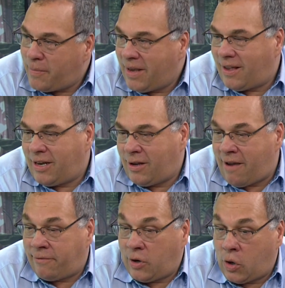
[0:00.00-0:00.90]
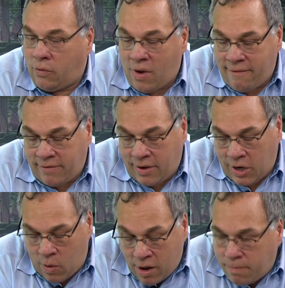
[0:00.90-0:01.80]
Basically, you have a
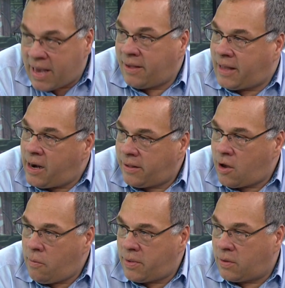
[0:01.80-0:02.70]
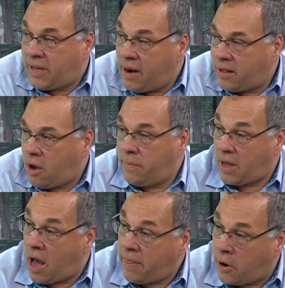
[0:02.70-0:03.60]
ground-based telescope, so telescopes
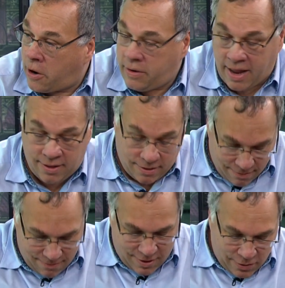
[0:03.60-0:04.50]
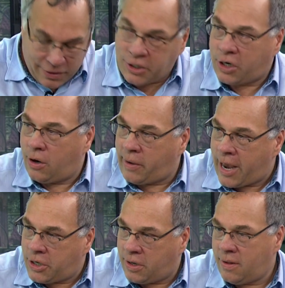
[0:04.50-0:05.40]
on Earth at strategic
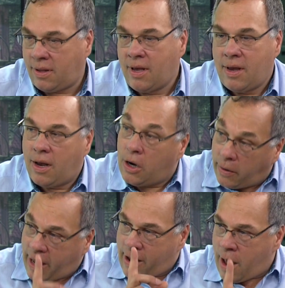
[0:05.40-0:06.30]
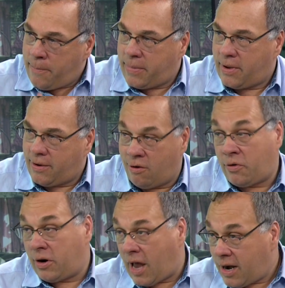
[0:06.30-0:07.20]
locations, looking up
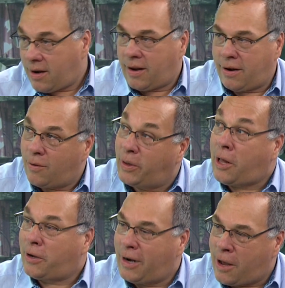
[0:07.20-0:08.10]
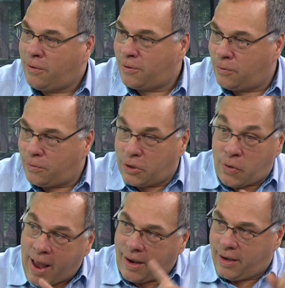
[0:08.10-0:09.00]
overnight and without clouds to
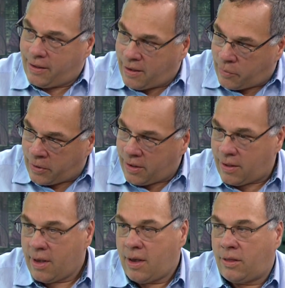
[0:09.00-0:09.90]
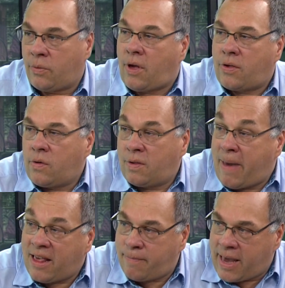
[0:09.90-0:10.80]
track debris. There was also
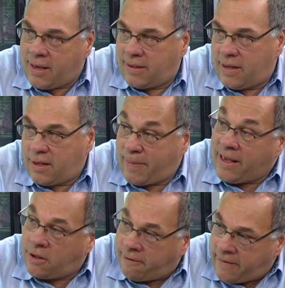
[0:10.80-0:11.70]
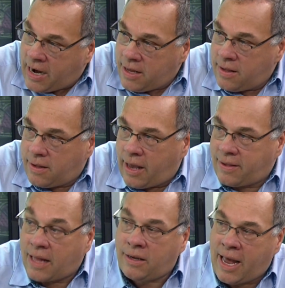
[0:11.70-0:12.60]
space-based space surveillance, like
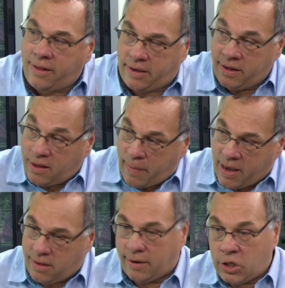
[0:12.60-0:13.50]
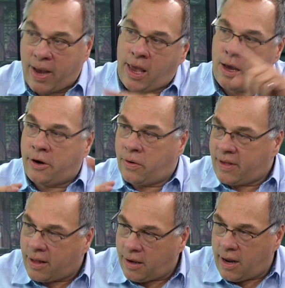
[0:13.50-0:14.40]
satellites in space tracking other
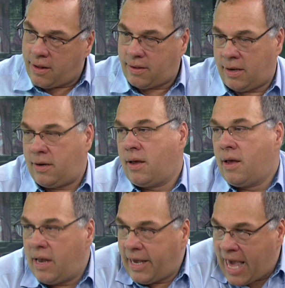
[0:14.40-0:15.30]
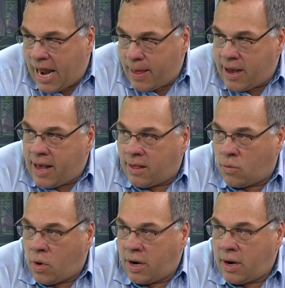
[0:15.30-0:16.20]
satellites. And Canada has
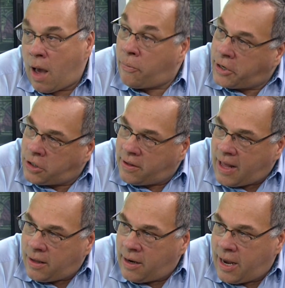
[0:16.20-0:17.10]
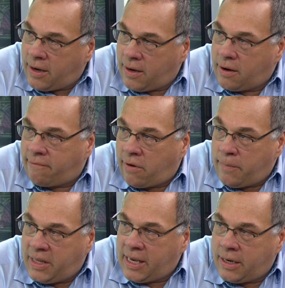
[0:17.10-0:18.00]
one operational satellite
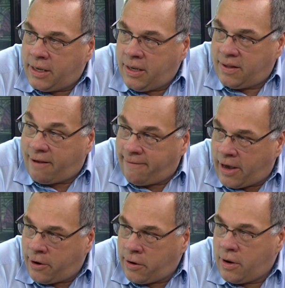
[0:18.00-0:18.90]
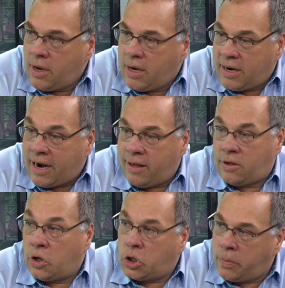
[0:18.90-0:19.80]
from DND, Sapphire, that is
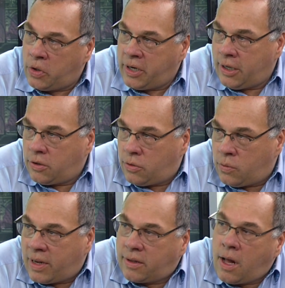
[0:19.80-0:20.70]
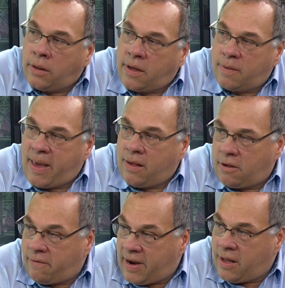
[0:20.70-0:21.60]
contributing to what's called the Space
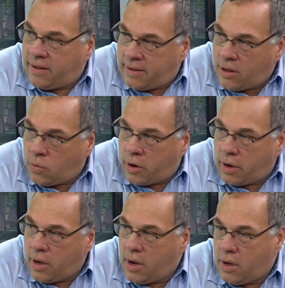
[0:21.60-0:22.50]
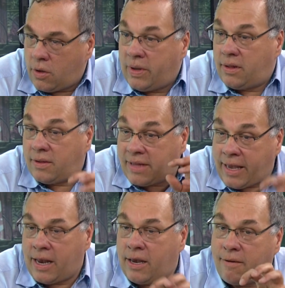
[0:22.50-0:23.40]
Surveillance Network. So it's
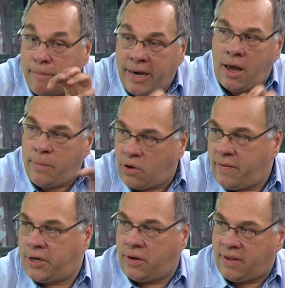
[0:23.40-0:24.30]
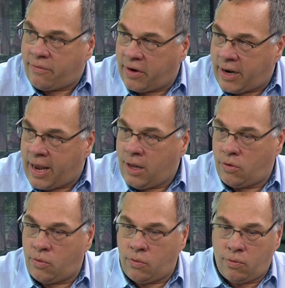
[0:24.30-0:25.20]
taking many observations every day
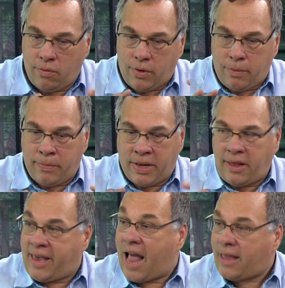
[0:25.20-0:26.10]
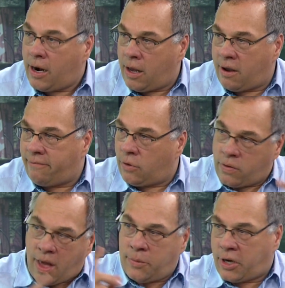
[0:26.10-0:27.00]
to build a catalog of
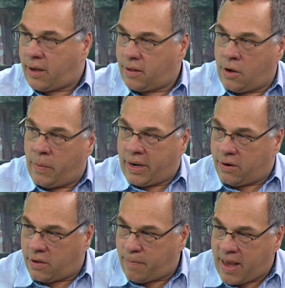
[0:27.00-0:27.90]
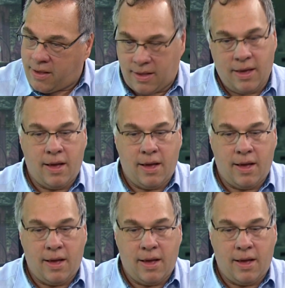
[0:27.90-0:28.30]
those objects going into space.